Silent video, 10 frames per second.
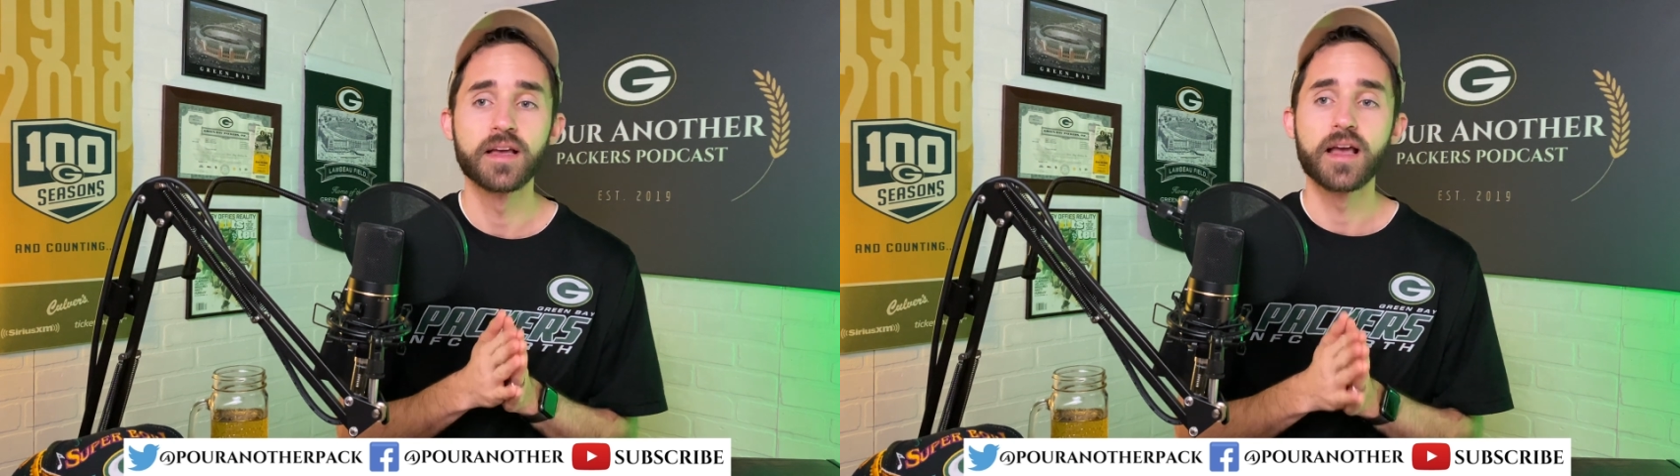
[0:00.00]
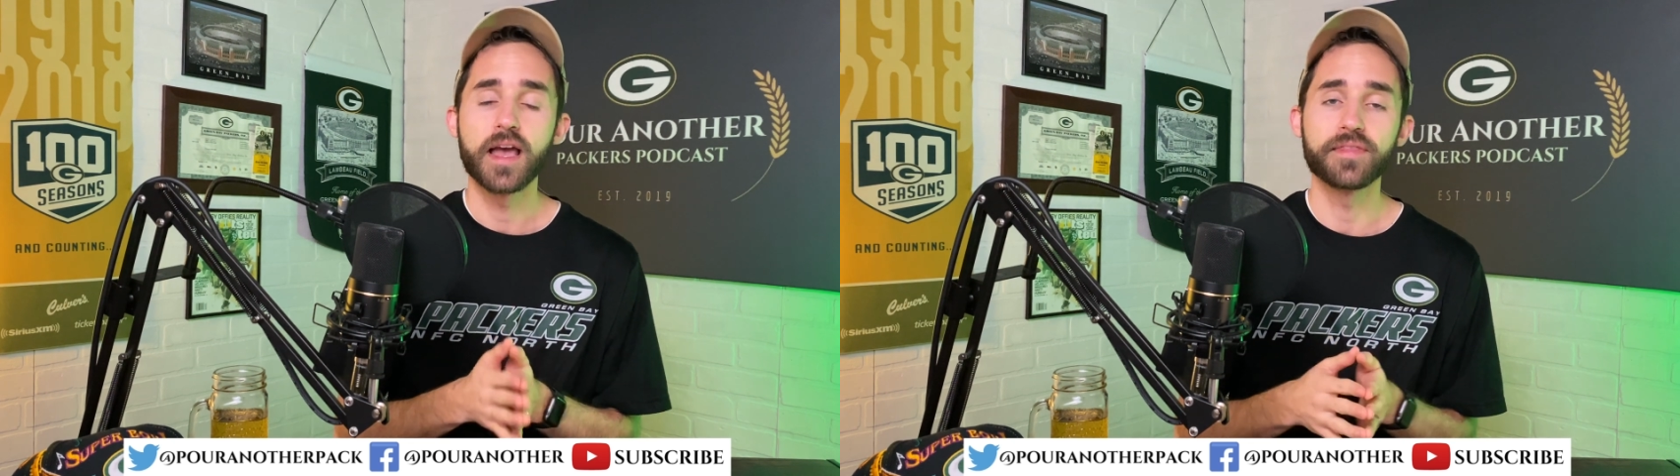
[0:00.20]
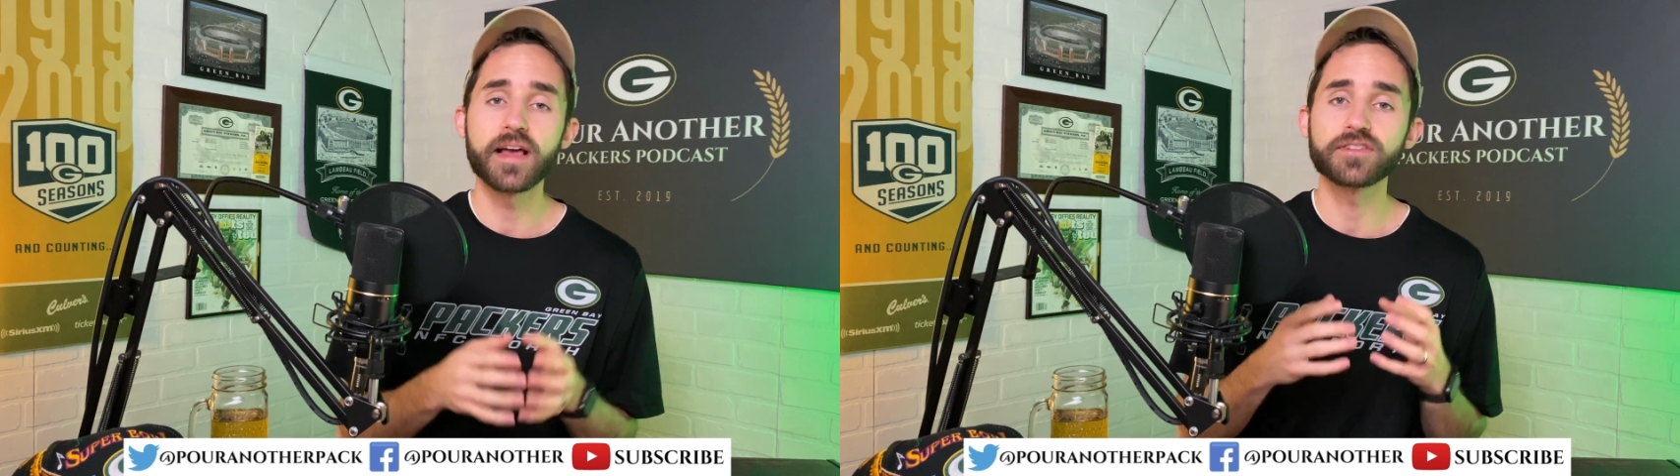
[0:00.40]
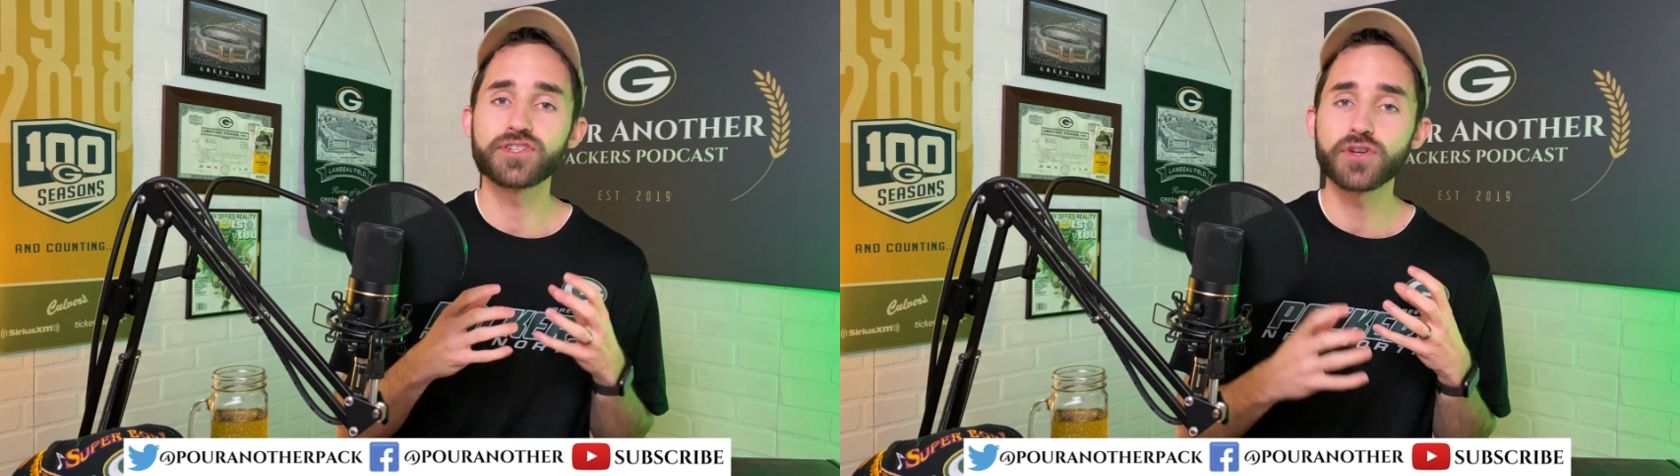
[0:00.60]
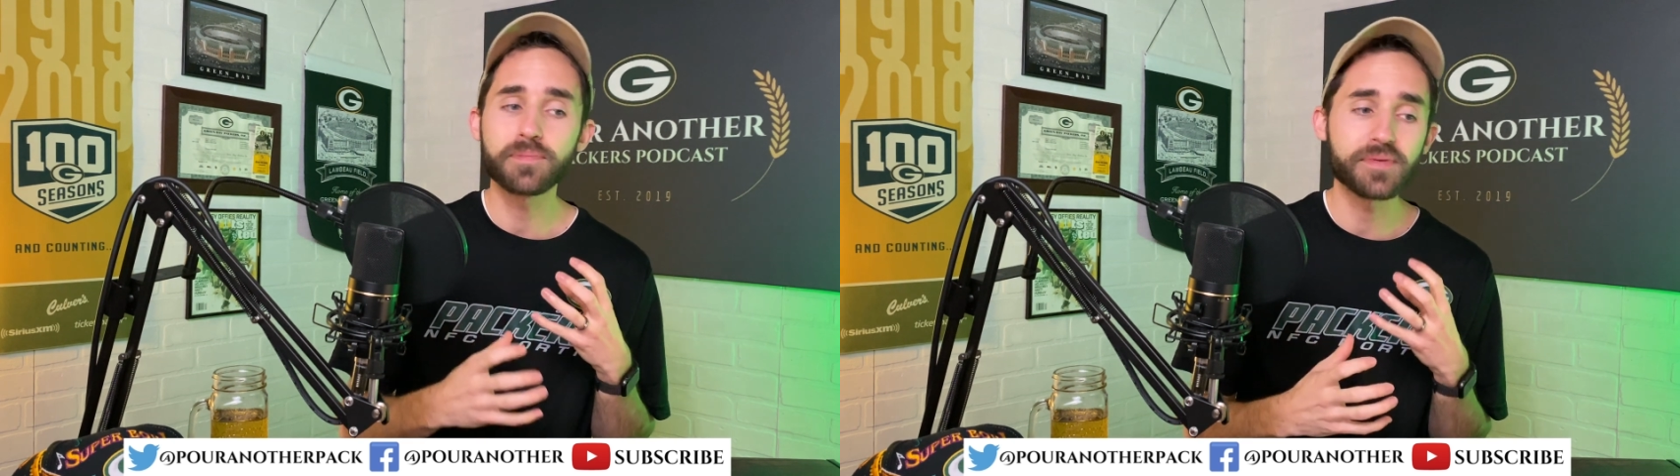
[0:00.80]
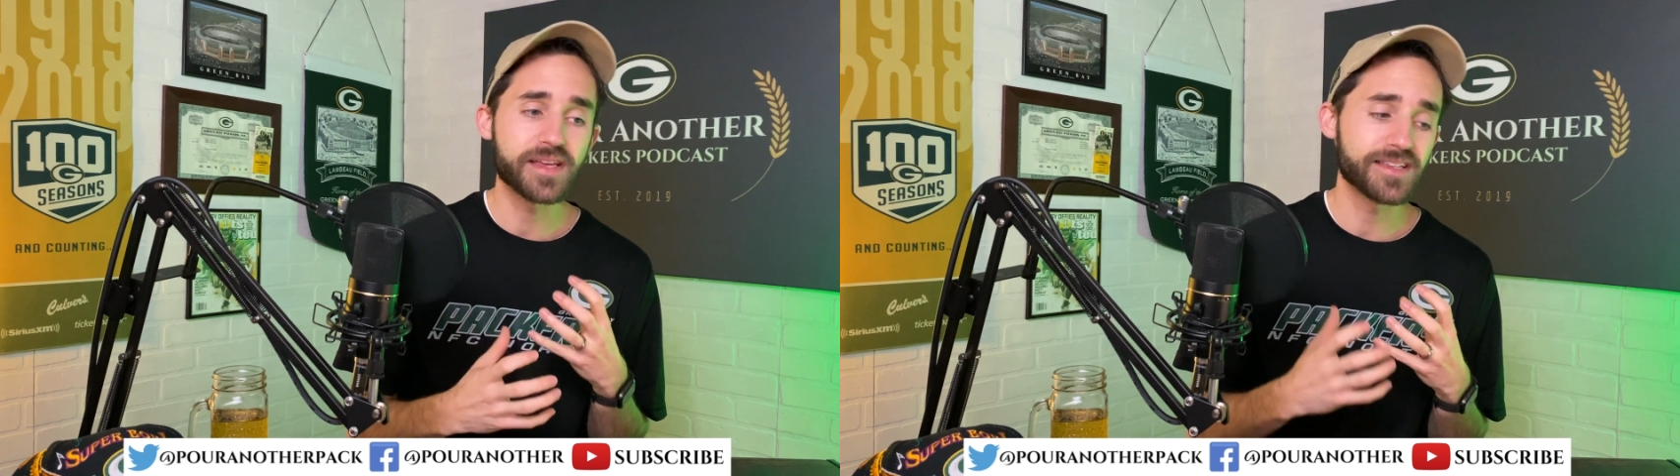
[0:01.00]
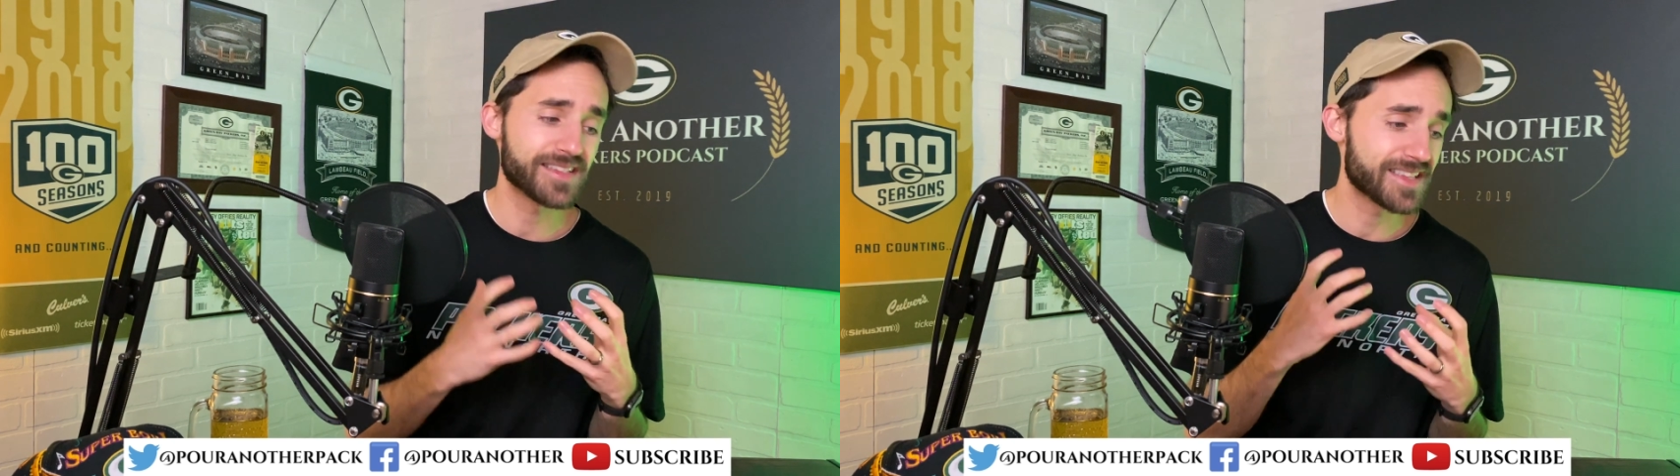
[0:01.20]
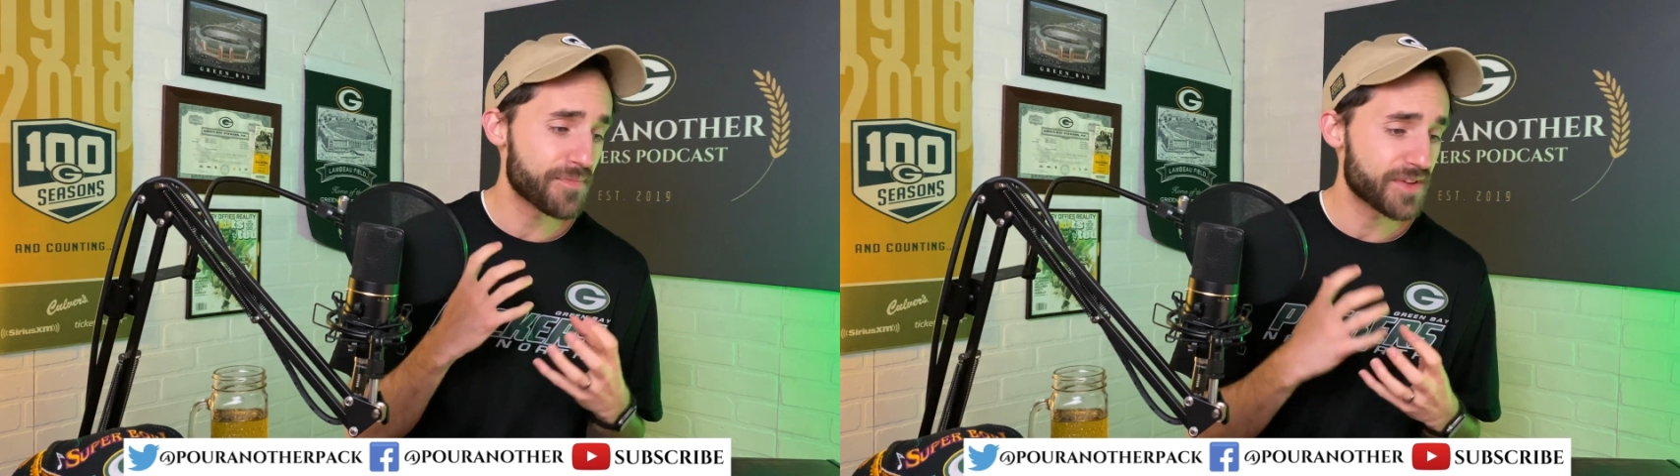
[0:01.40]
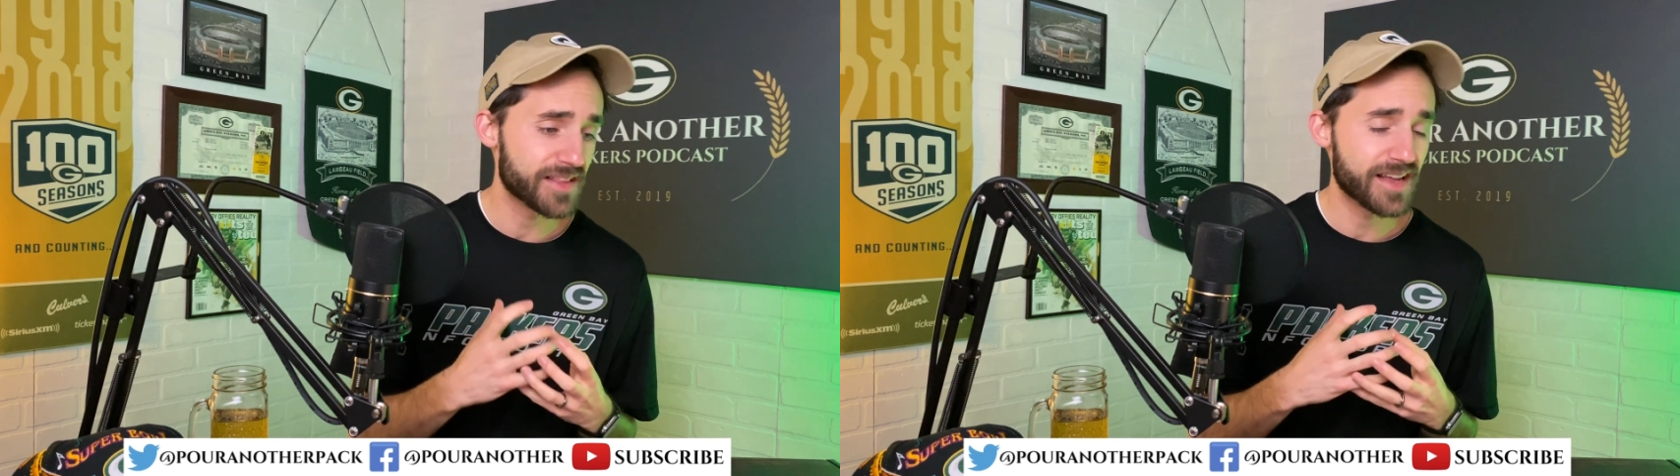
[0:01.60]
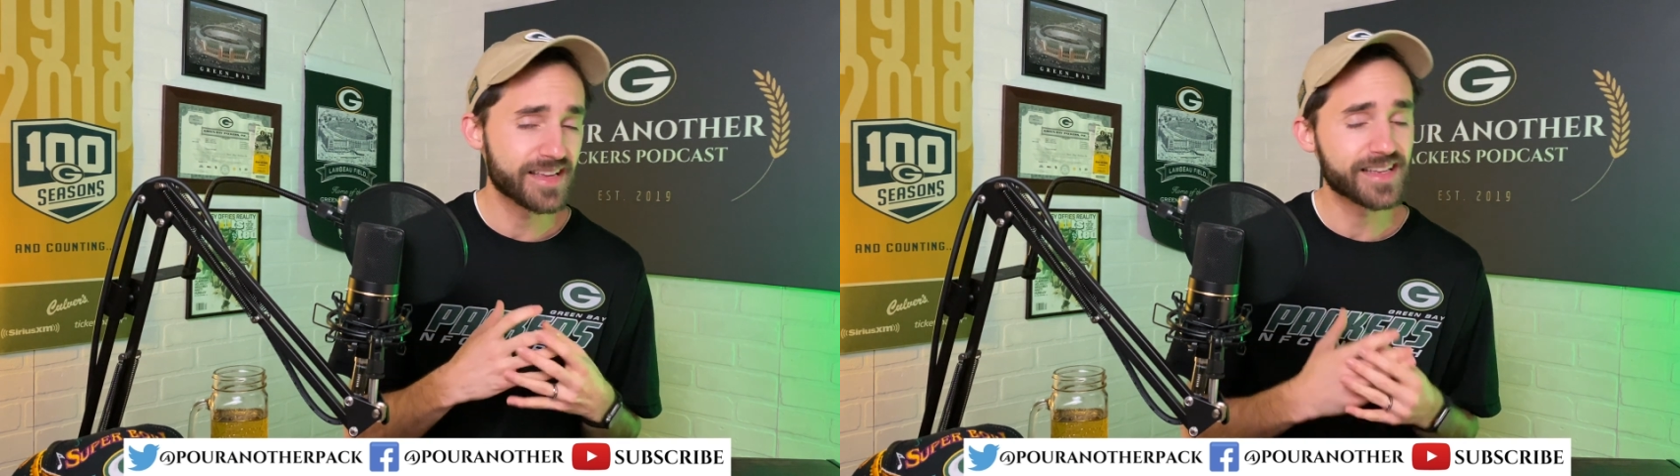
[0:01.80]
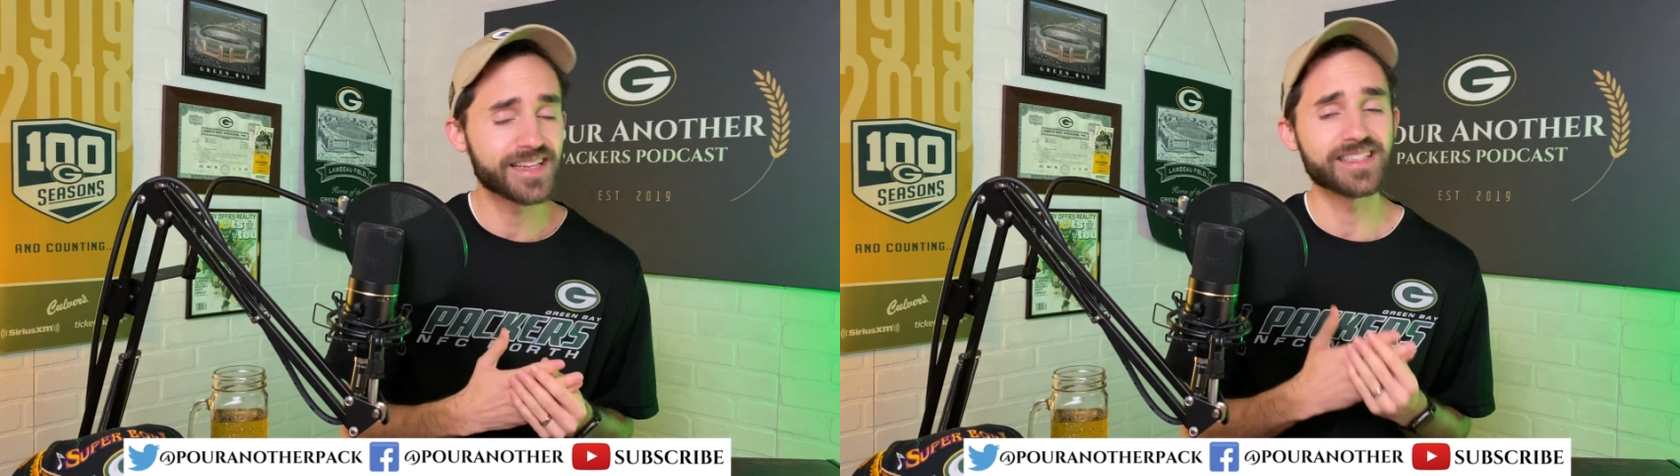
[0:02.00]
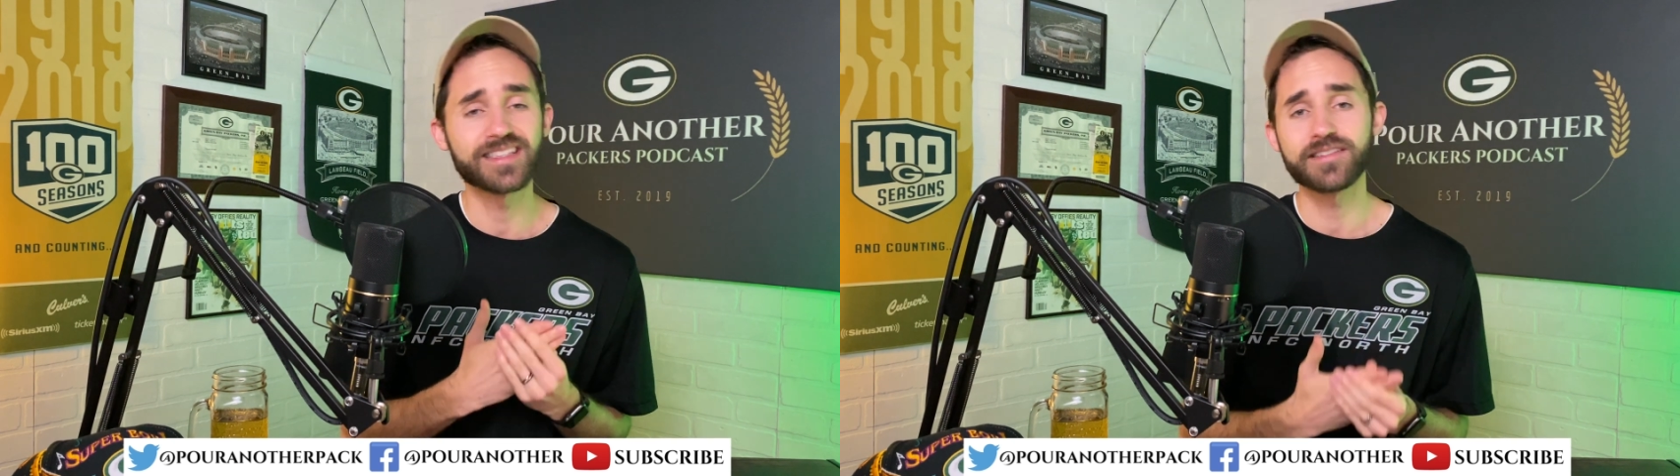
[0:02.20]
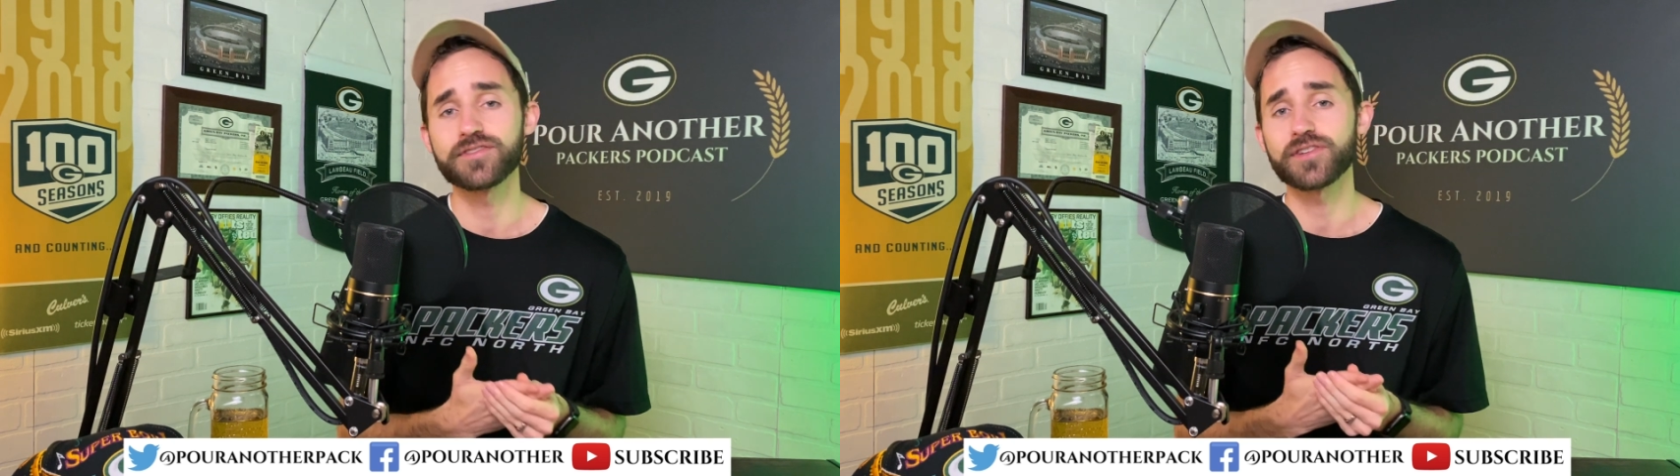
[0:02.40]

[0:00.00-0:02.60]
and that should be something that he considers,